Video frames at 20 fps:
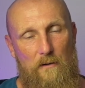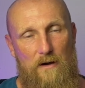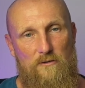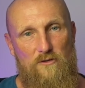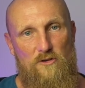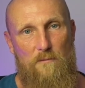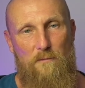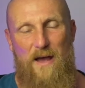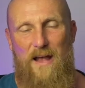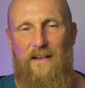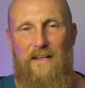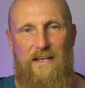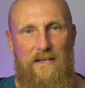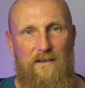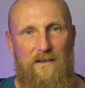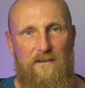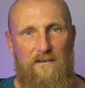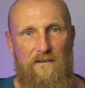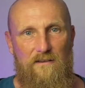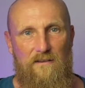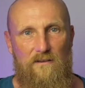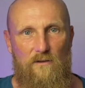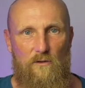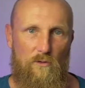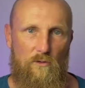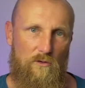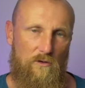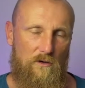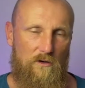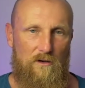belly
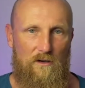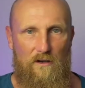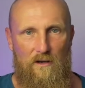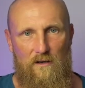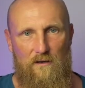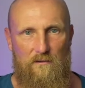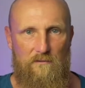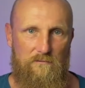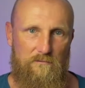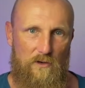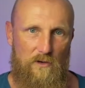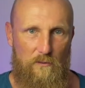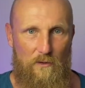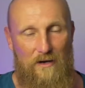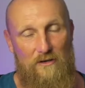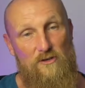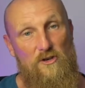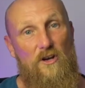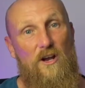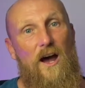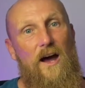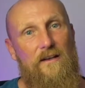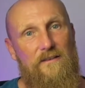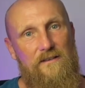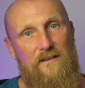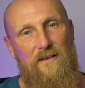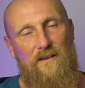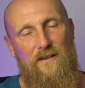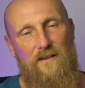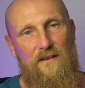or around your gut.
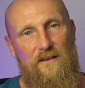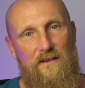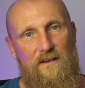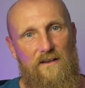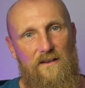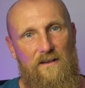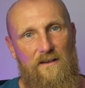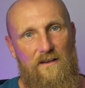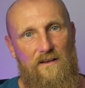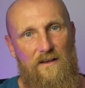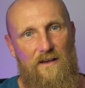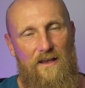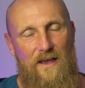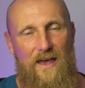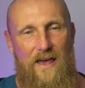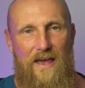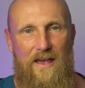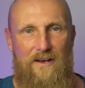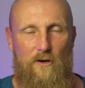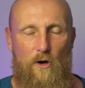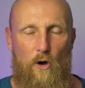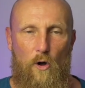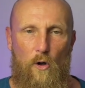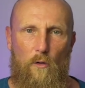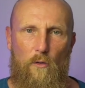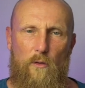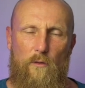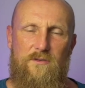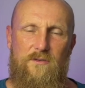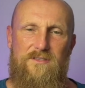And all
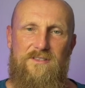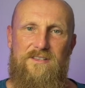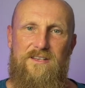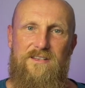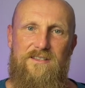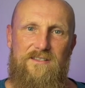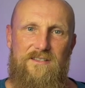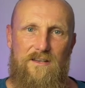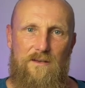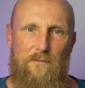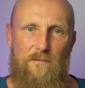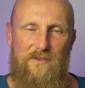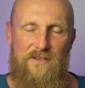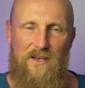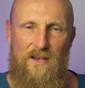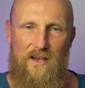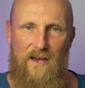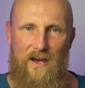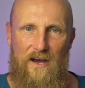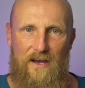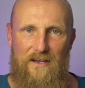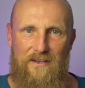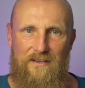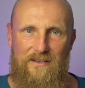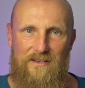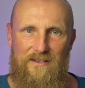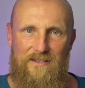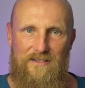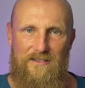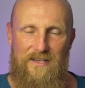those systems are in
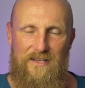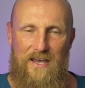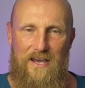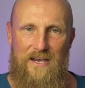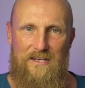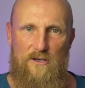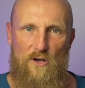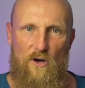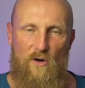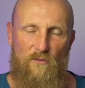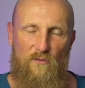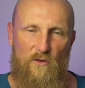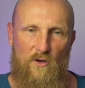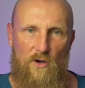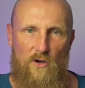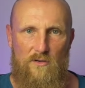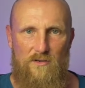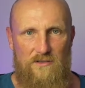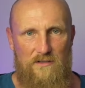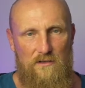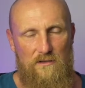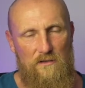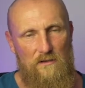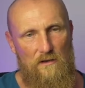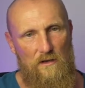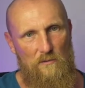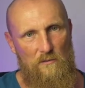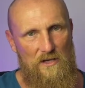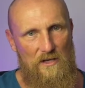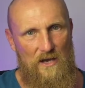the state of constant
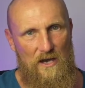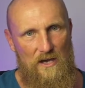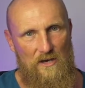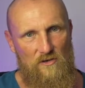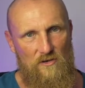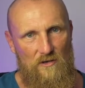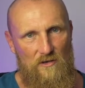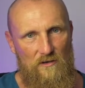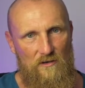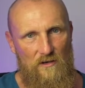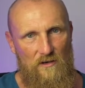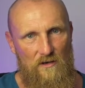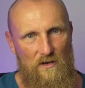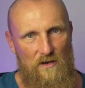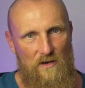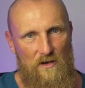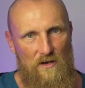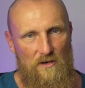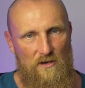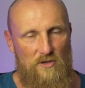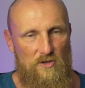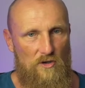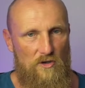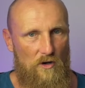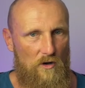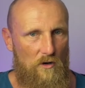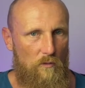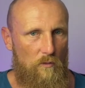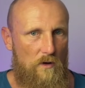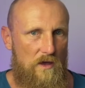communication.
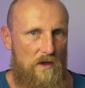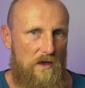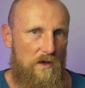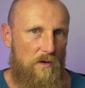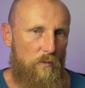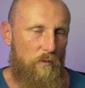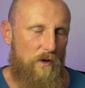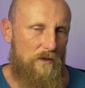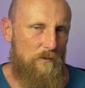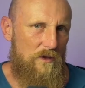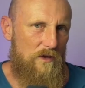So when we